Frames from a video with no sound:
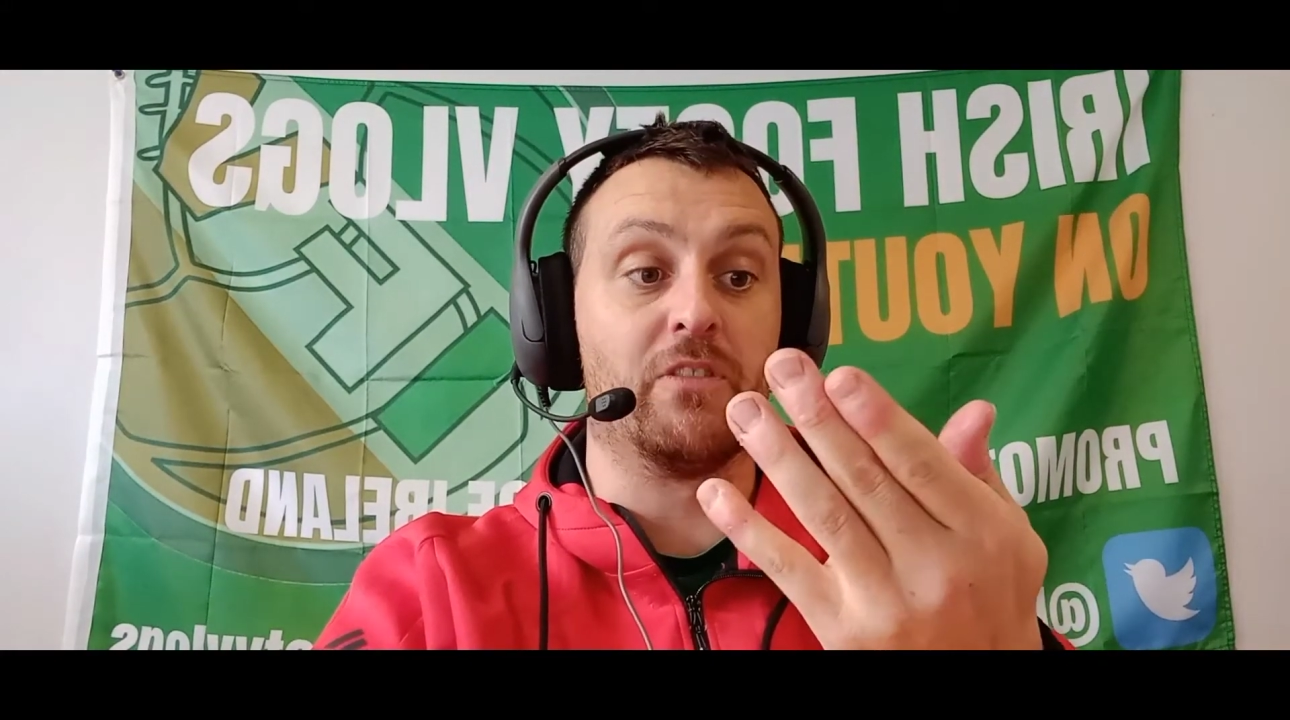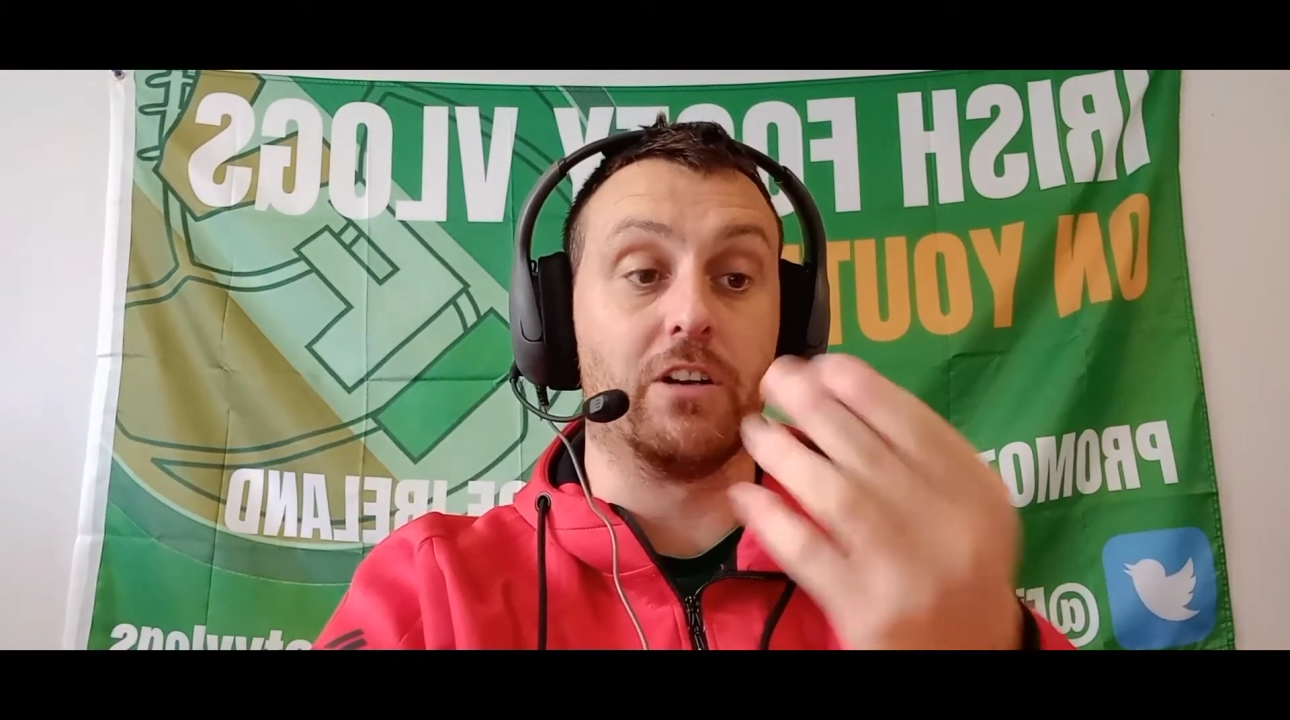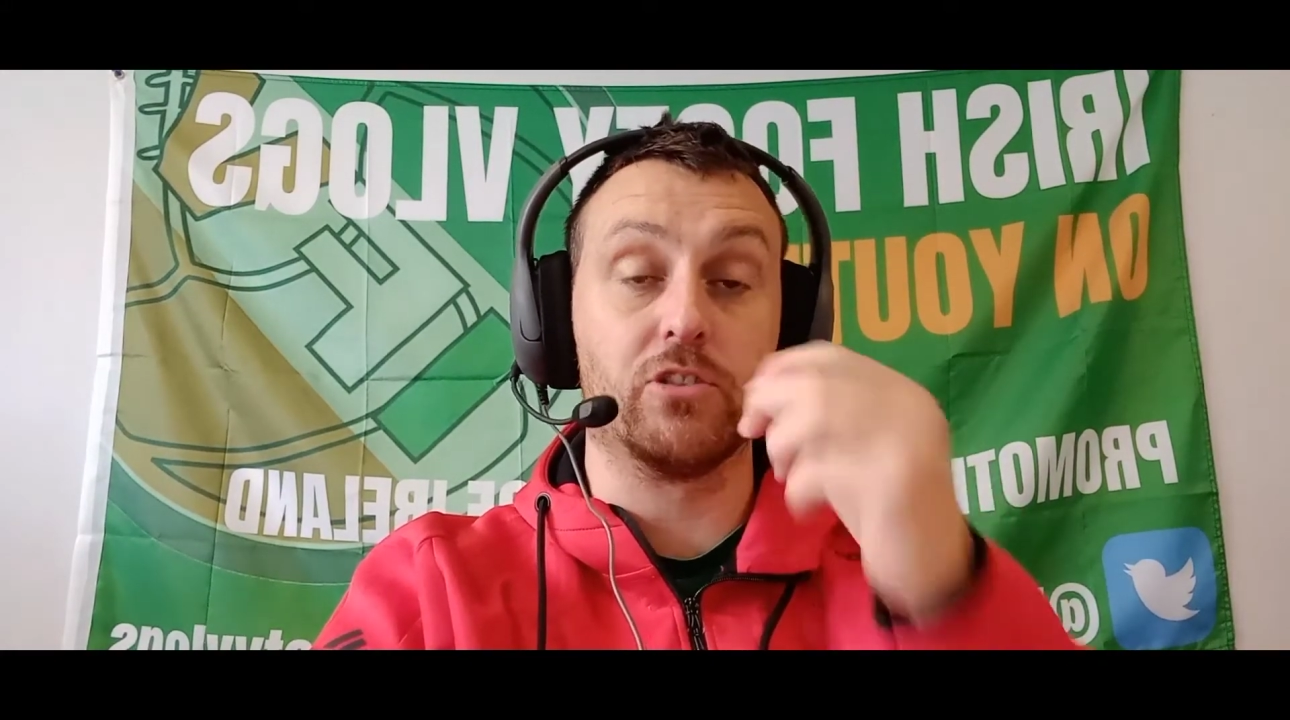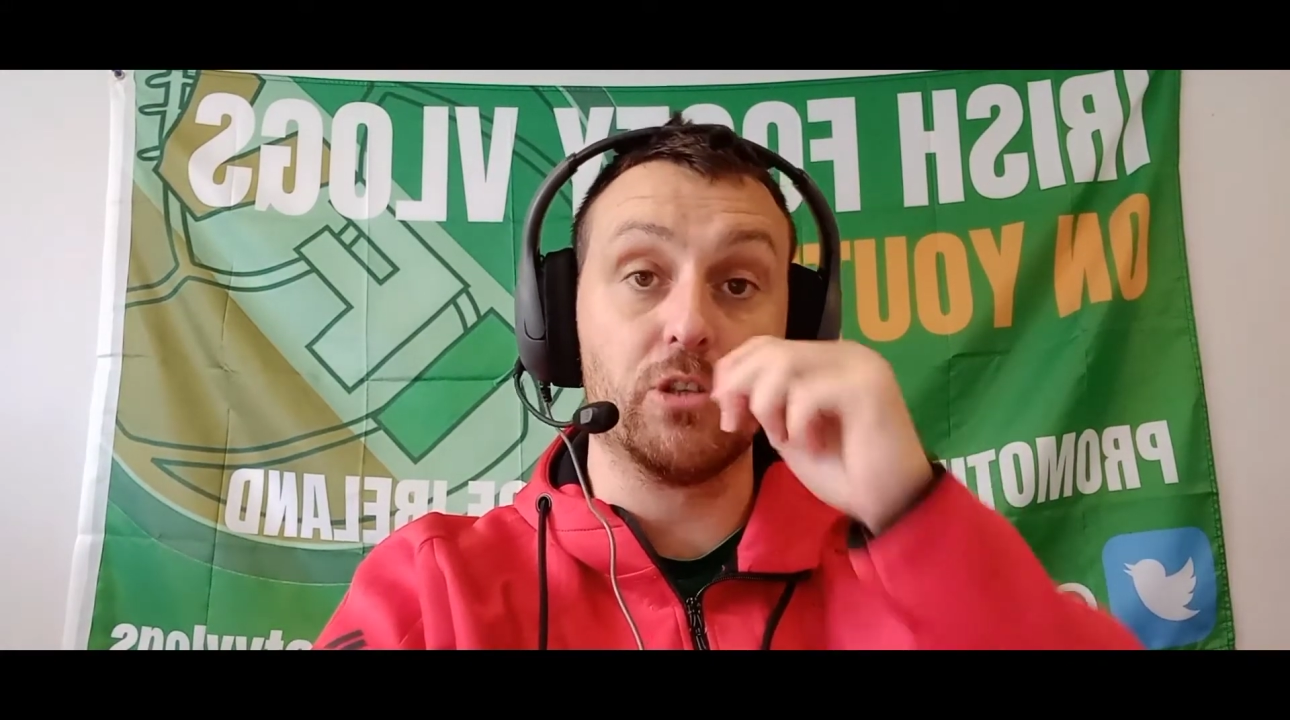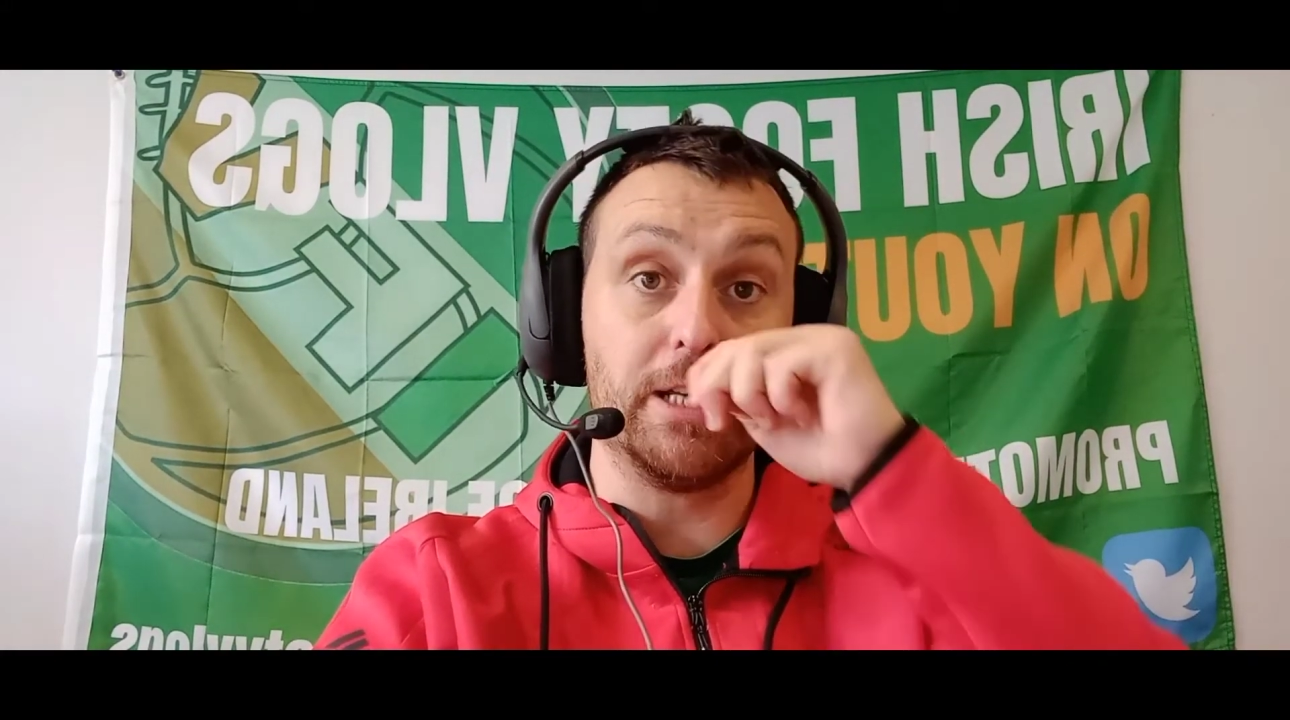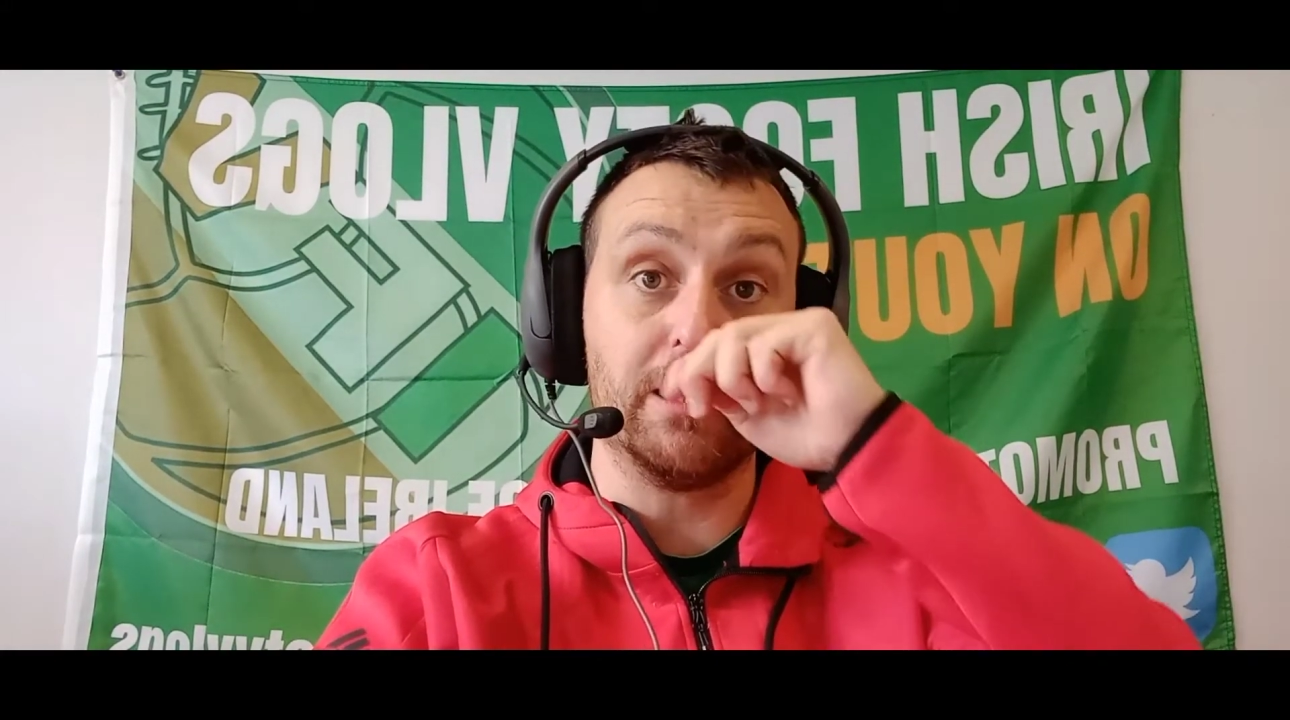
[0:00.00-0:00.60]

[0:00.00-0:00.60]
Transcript: got 3